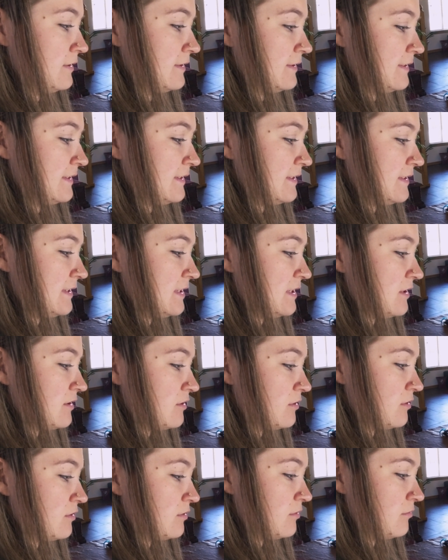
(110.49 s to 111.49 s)

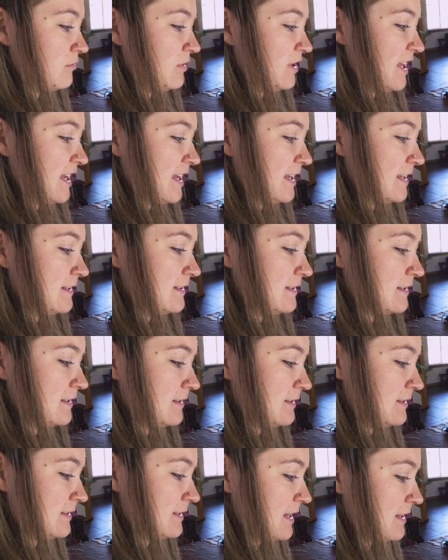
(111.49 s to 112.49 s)
steel
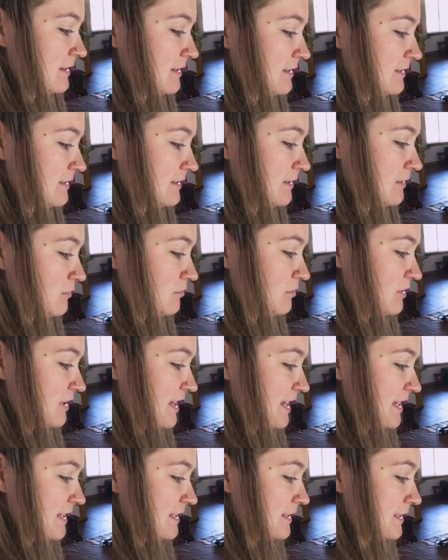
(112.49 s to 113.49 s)
blades, stainless steel
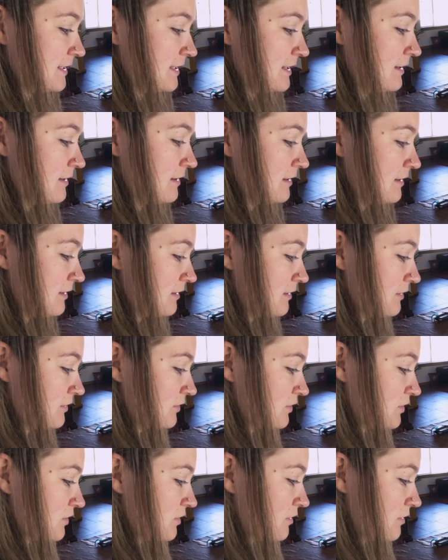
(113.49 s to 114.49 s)
blades,
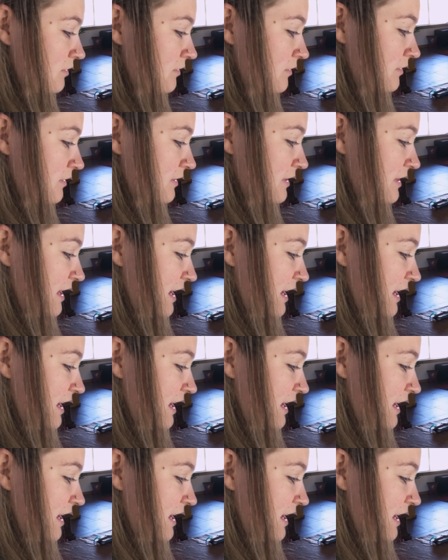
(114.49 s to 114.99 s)
so